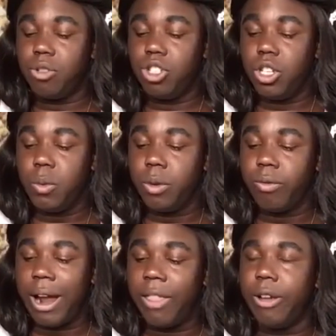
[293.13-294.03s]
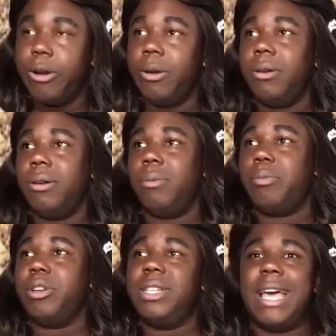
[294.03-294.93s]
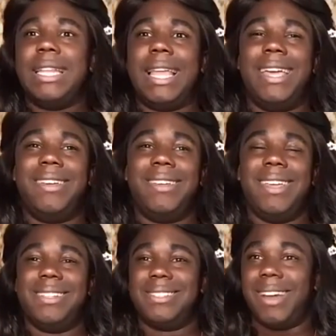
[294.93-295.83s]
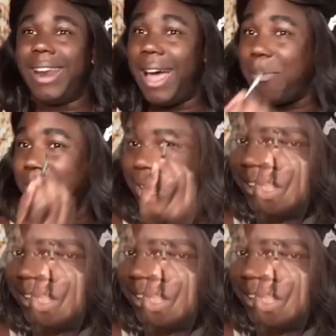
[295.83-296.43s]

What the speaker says: she would rather pretend like it's not happening.